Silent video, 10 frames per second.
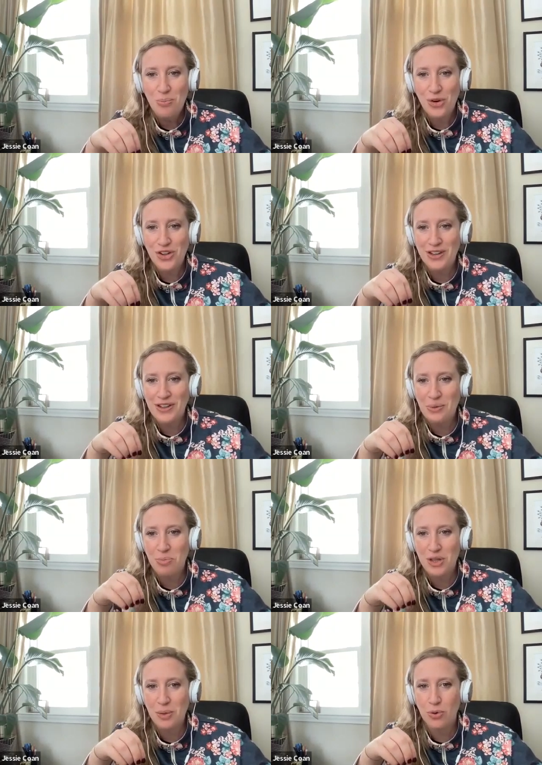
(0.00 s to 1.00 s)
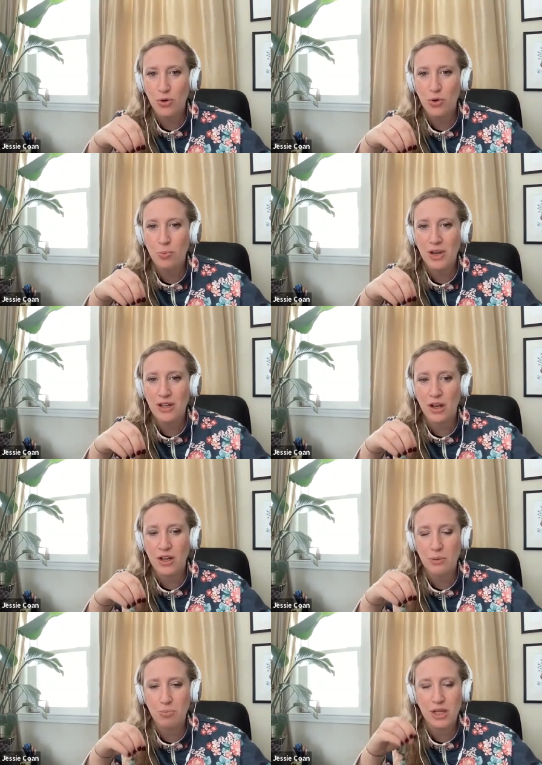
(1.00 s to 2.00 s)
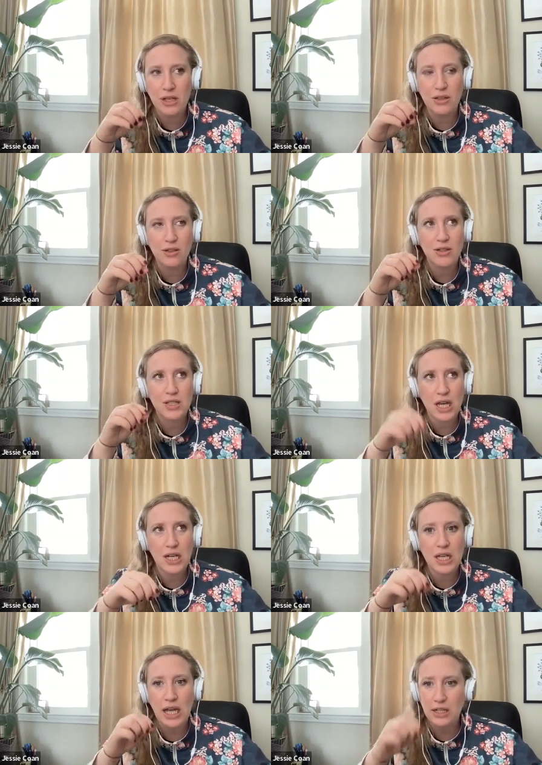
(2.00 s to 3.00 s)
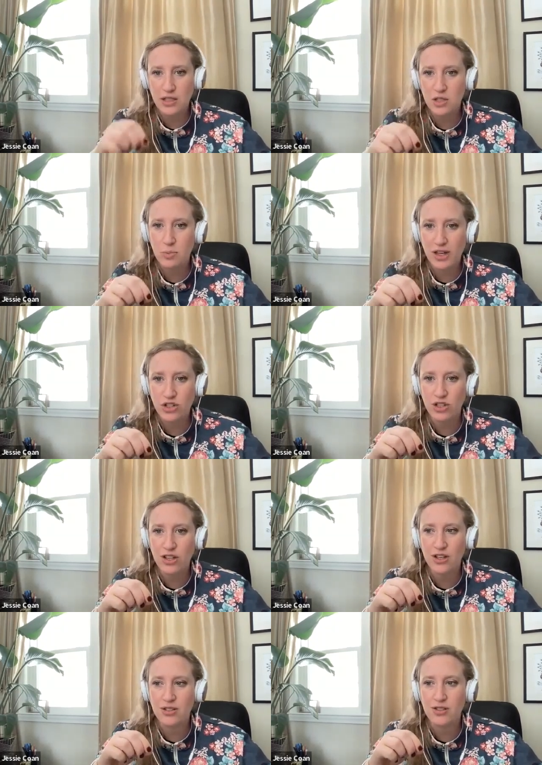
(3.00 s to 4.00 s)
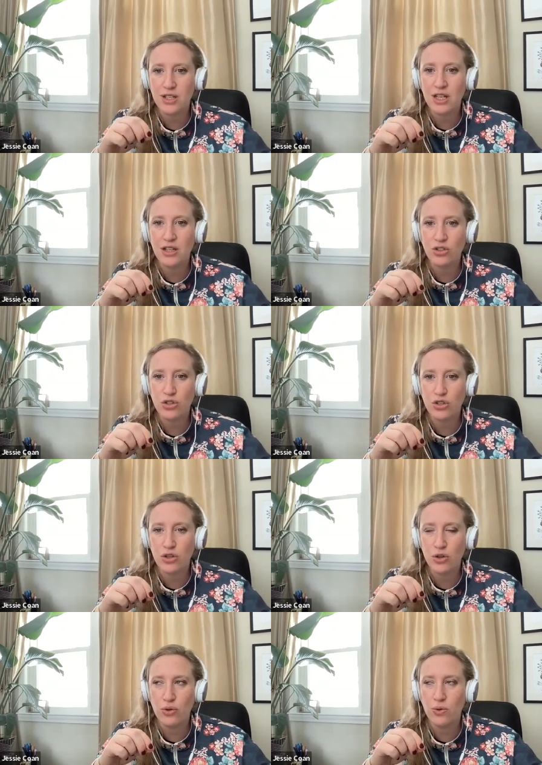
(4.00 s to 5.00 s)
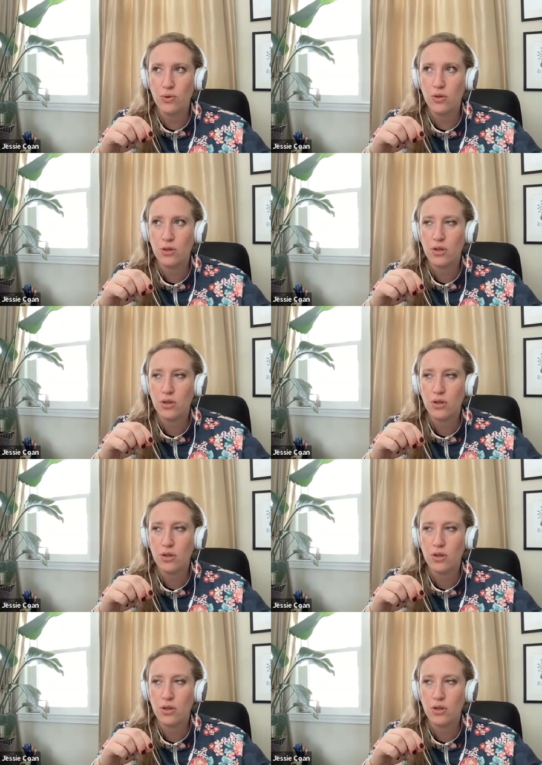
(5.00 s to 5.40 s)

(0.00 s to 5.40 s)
bringing in people who may not be dedicated specialists into,